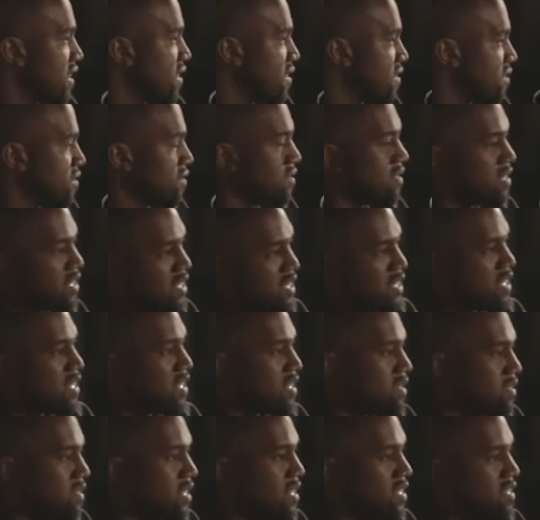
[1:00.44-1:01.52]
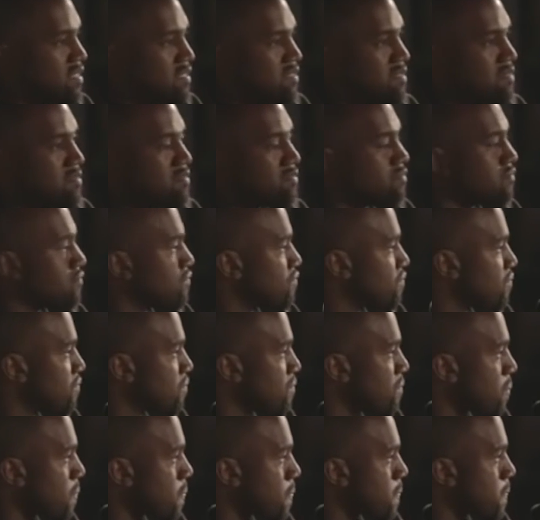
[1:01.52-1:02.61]
like when
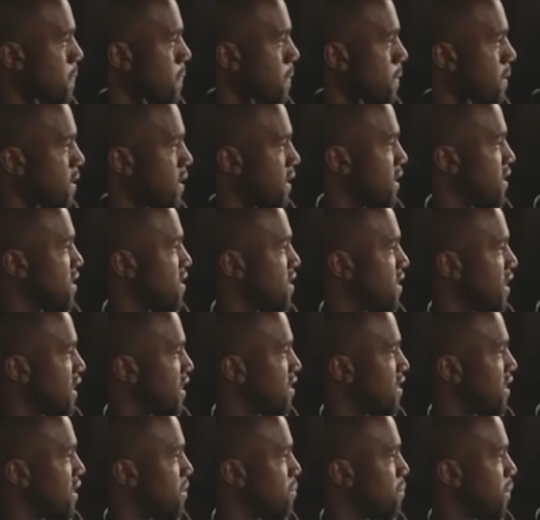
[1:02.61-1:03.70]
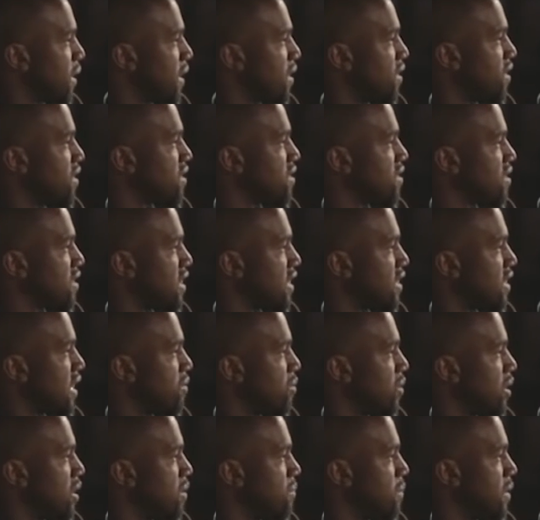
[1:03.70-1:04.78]
kids tell their parents that
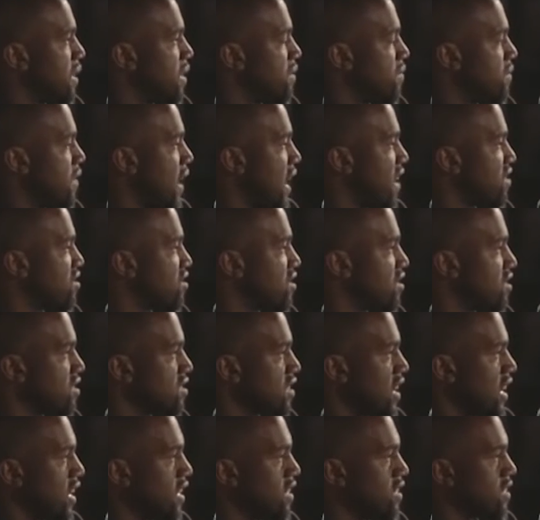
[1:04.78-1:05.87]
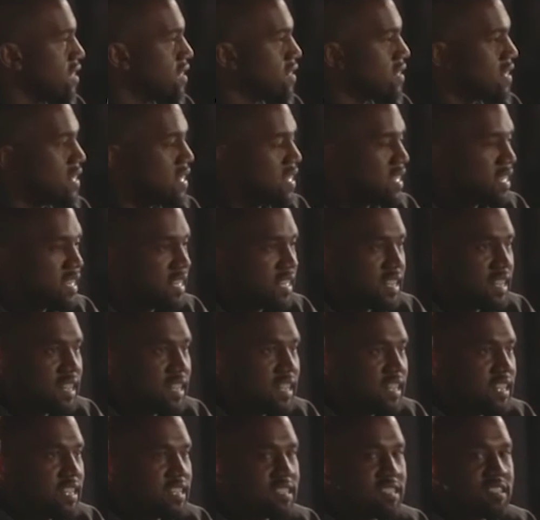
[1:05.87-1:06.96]
they want to be a fashion designer,
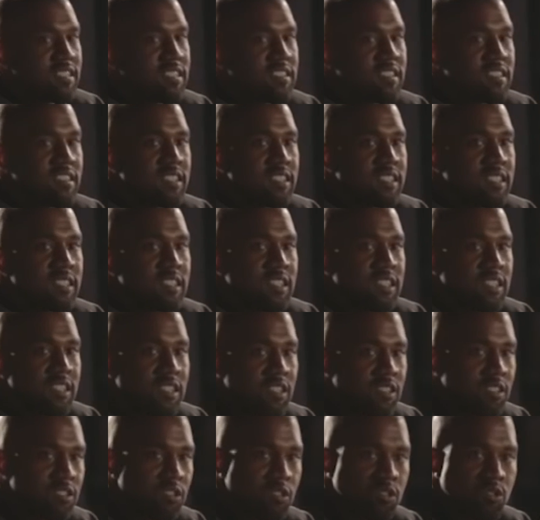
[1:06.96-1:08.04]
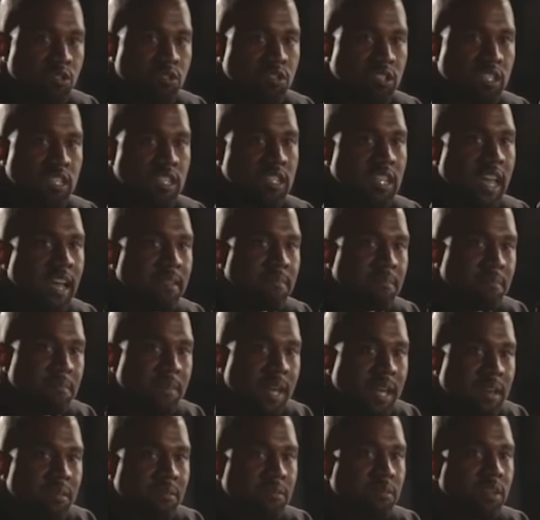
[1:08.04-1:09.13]
it's usually not
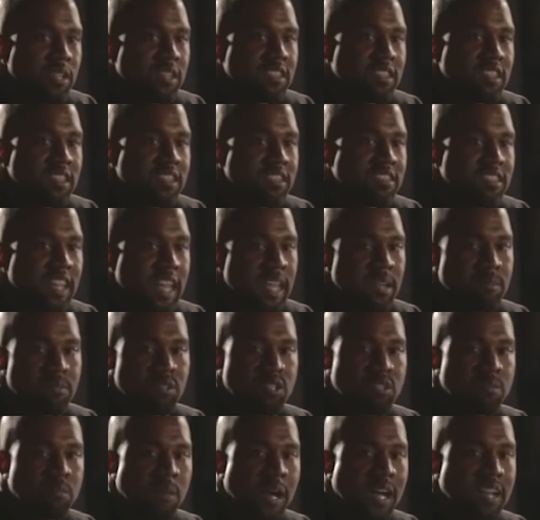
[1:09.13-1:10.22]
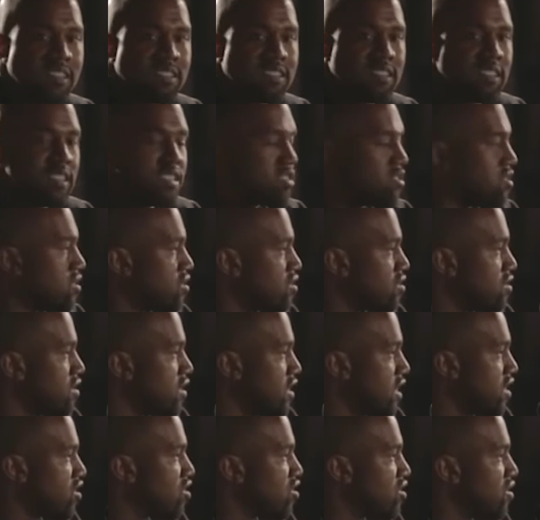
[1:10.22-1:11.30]
met with the same response as the
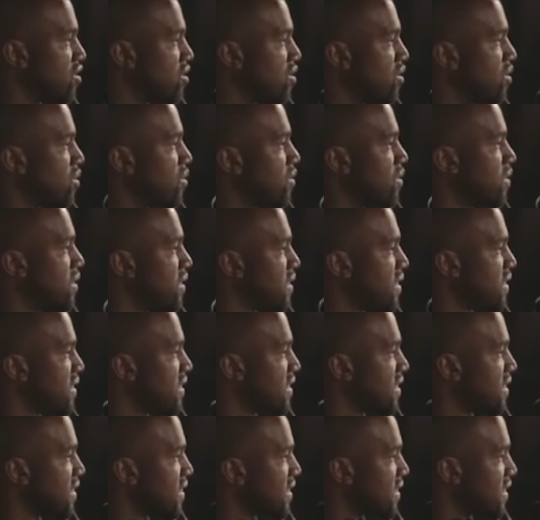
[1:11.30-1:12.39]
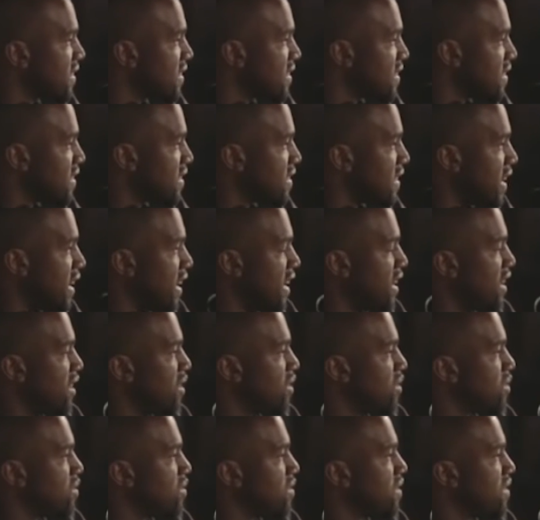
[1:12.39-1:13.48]
traditional
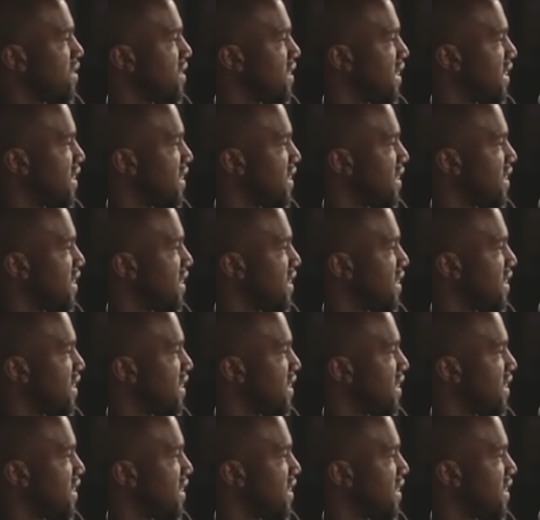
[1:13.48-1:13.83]
held